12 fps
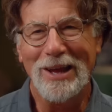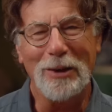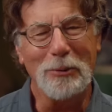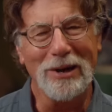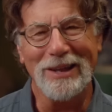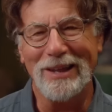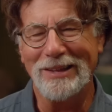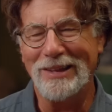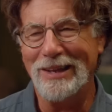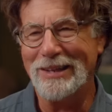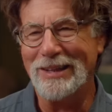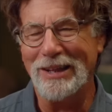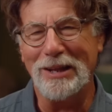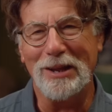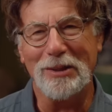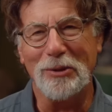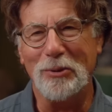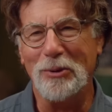I want to get that clay out
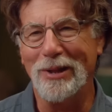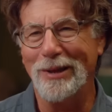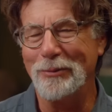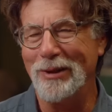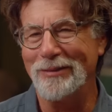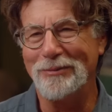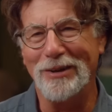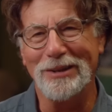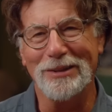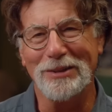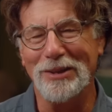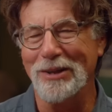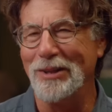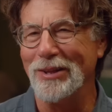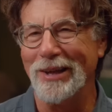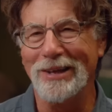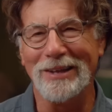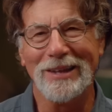of the hole. I want to find the tunnel.
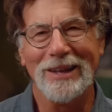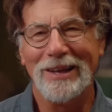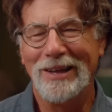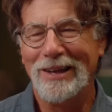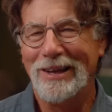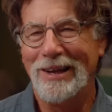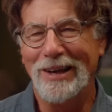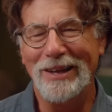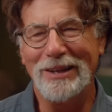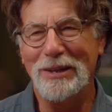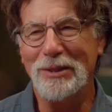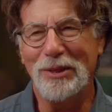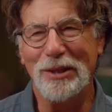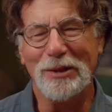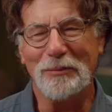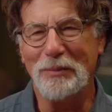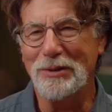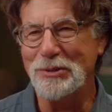I, I didn't think
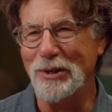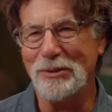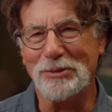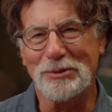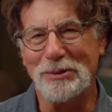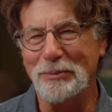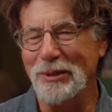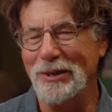of much else, to be